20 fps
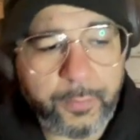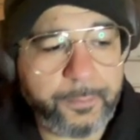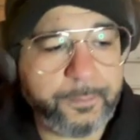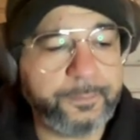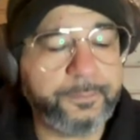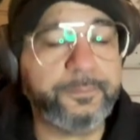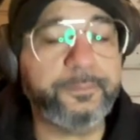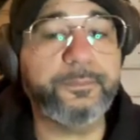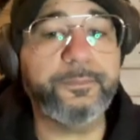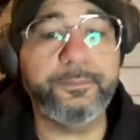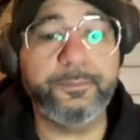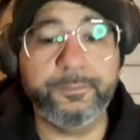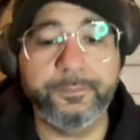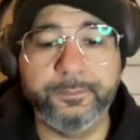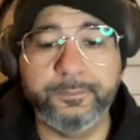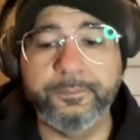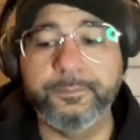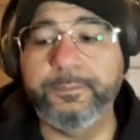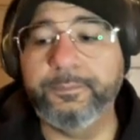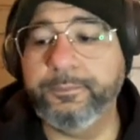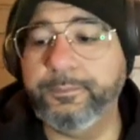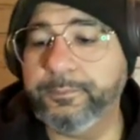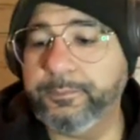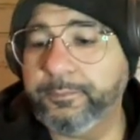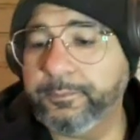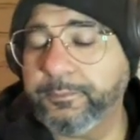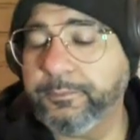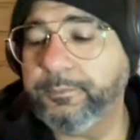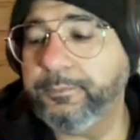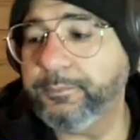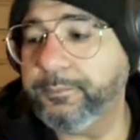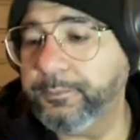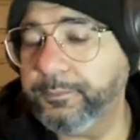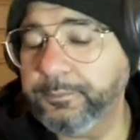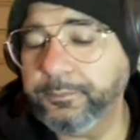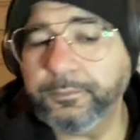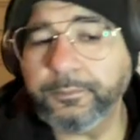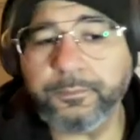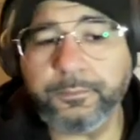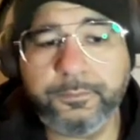If you want to become a member, send
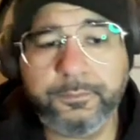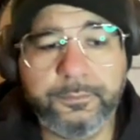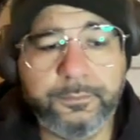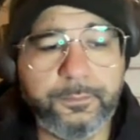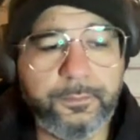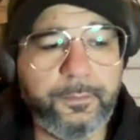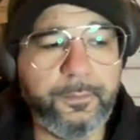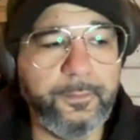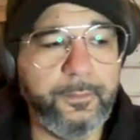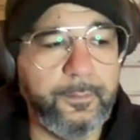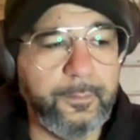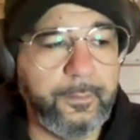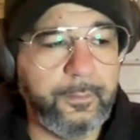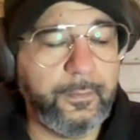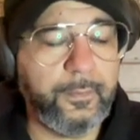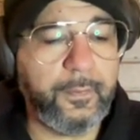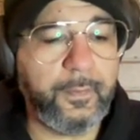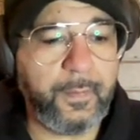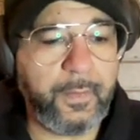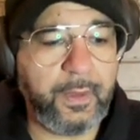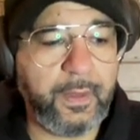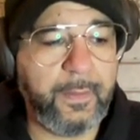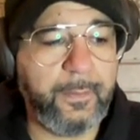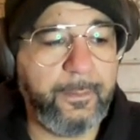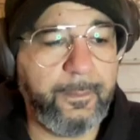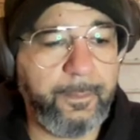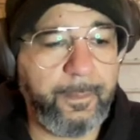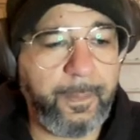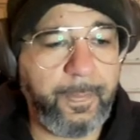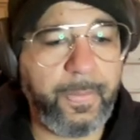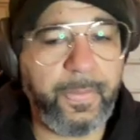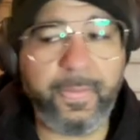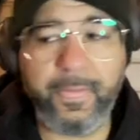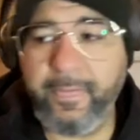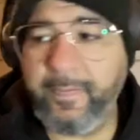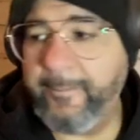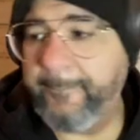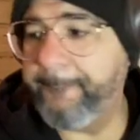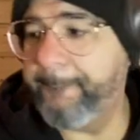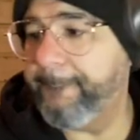us a DM, Wolfpack Cigar Club on
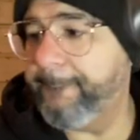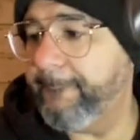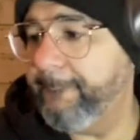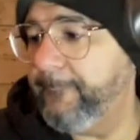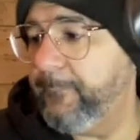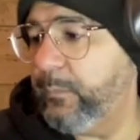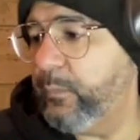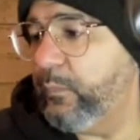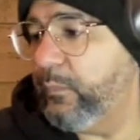Instagram.